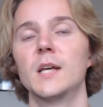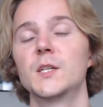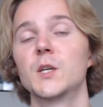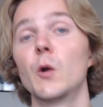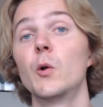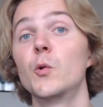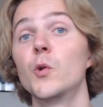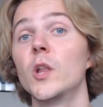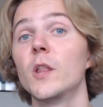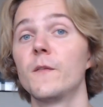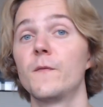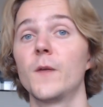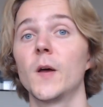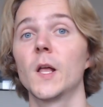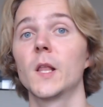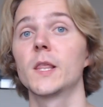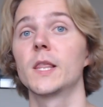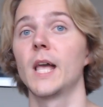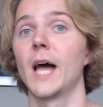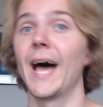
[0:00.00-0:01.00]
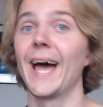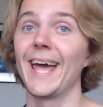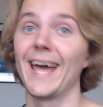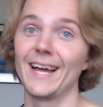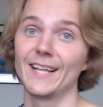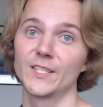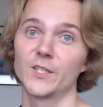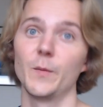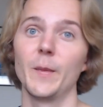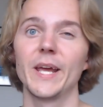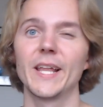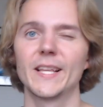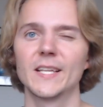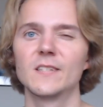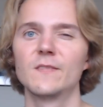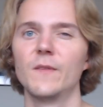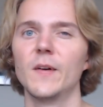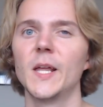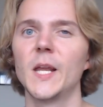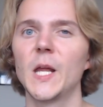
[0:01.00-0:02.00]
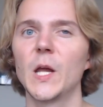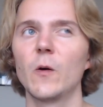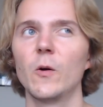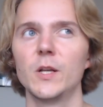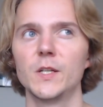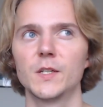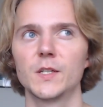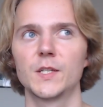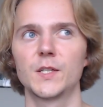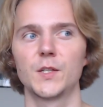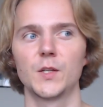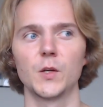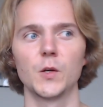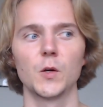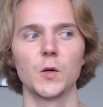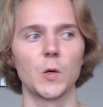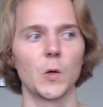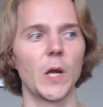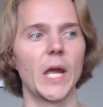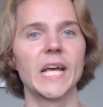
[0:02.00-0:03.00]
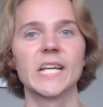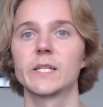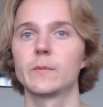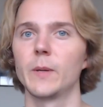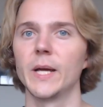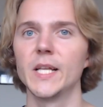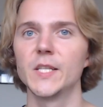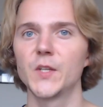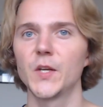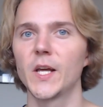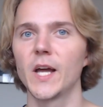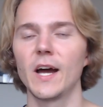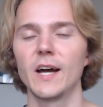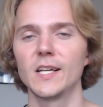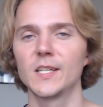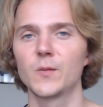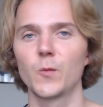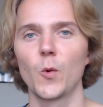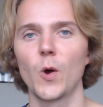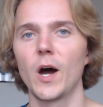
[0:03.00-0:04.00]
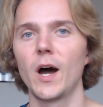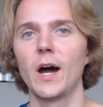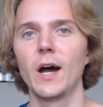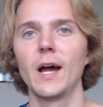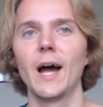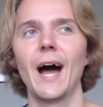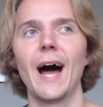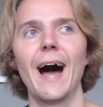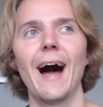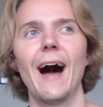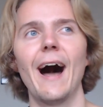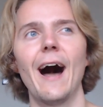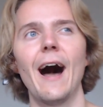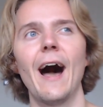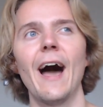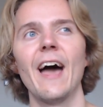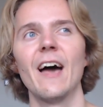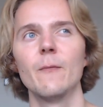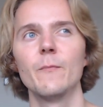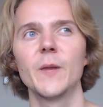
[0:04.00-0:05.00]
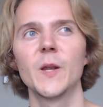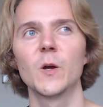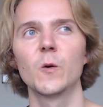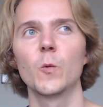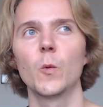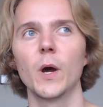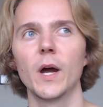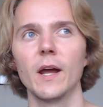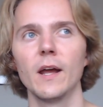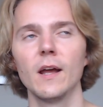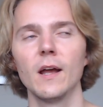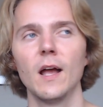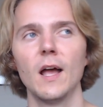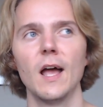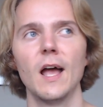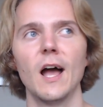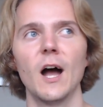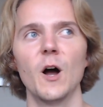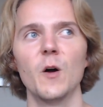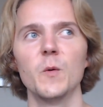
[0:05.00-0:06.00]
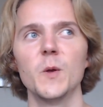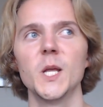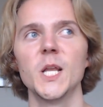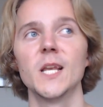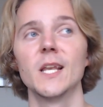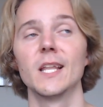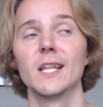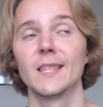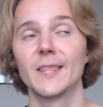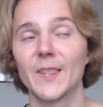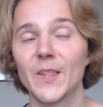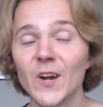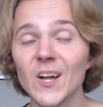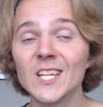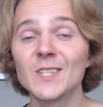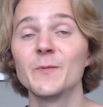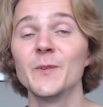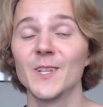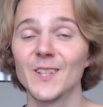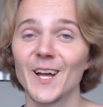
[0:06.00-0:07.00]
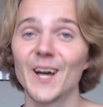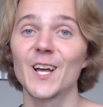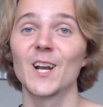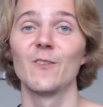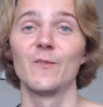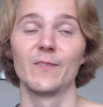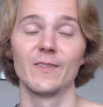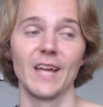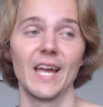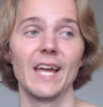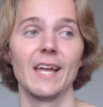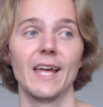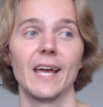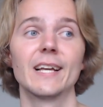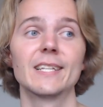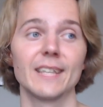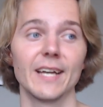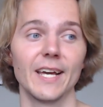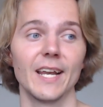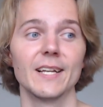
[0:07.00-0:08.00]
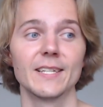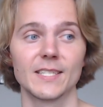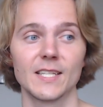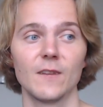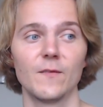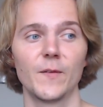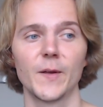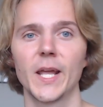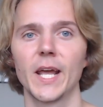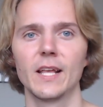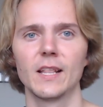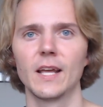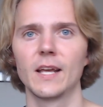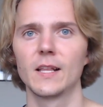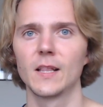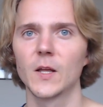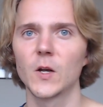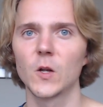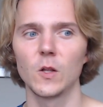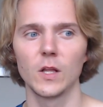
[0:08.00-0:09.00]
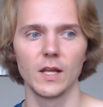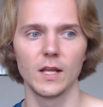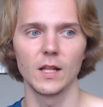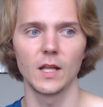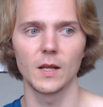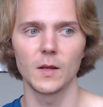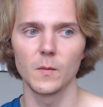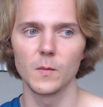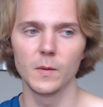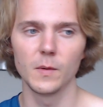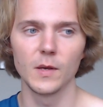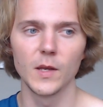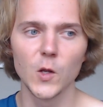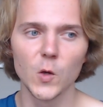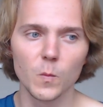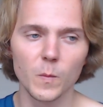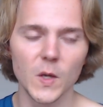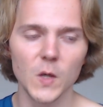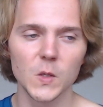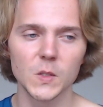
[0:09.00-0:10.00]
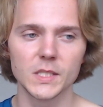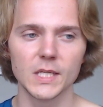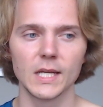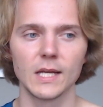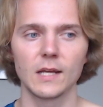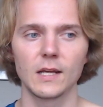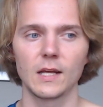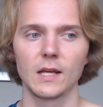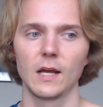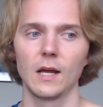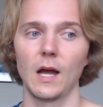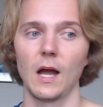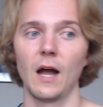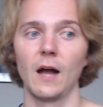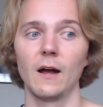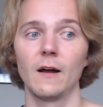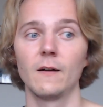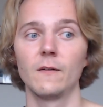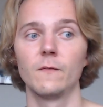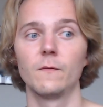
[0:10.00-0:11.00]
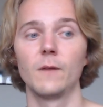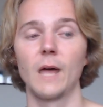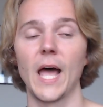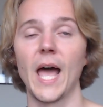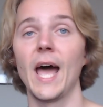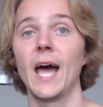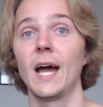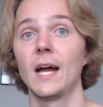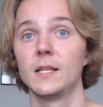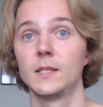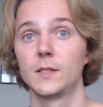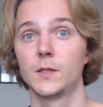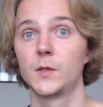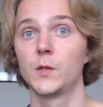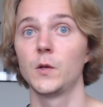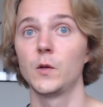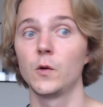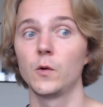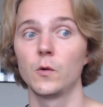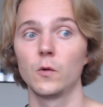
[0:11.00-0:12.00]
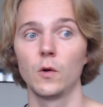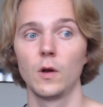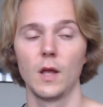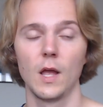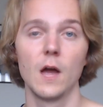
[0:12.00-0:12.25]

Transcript: so I really felt I had to make this video and just to explain to you guys why I have been away. I mean, there has been a lot of exciting stuff again, like literally like new music. I've had two